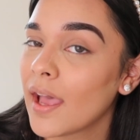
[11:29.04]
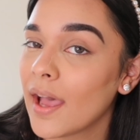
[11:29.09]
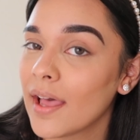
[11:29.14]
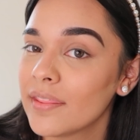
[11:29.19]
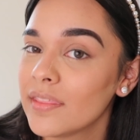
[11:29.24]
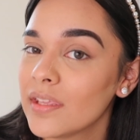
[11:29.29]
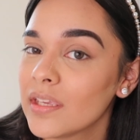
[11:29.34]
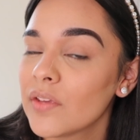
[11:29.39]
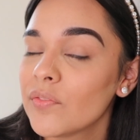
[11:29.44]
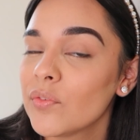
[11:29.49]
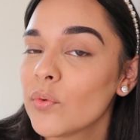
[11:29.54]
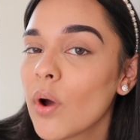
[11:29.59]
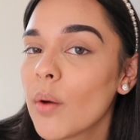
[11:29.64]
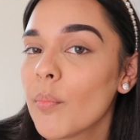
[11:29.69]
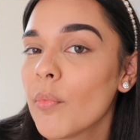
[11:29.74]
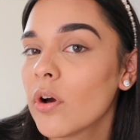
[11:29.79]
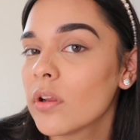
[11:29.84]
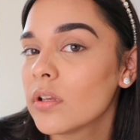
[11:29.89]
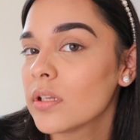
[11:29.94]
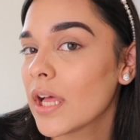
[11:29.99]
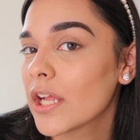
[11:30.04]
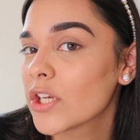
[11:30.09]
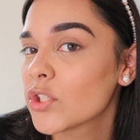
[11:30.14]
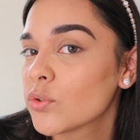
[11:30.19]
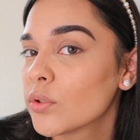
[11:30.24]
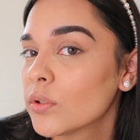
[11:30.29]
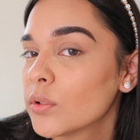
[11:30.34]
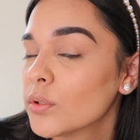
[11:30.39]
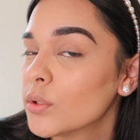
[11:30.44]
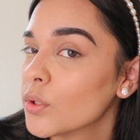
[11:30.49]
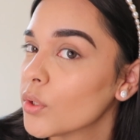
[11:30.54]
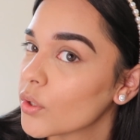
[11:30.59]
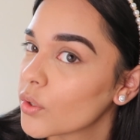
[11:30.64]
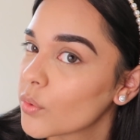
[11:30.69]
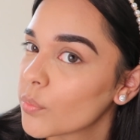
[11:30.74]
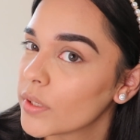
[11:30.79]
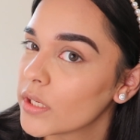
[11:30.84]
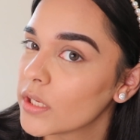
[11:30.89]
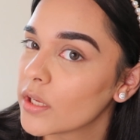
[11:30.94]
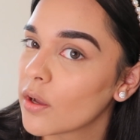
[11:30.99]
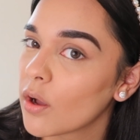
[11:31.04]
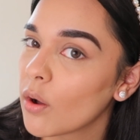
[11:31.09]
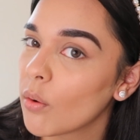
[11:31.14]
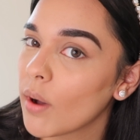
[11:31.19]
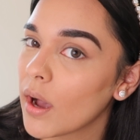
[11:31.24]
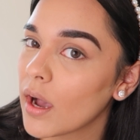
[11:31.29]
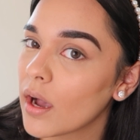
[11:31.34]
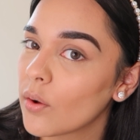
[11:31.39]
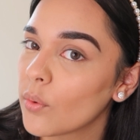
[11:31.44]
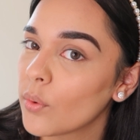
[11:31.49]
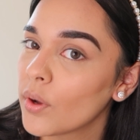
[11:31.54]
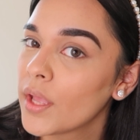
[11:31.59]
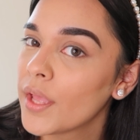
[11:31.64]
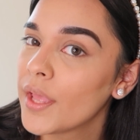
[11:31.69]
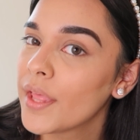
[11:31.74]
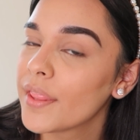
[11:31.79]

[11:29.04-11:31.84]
I think if you want a more natural look when you go out,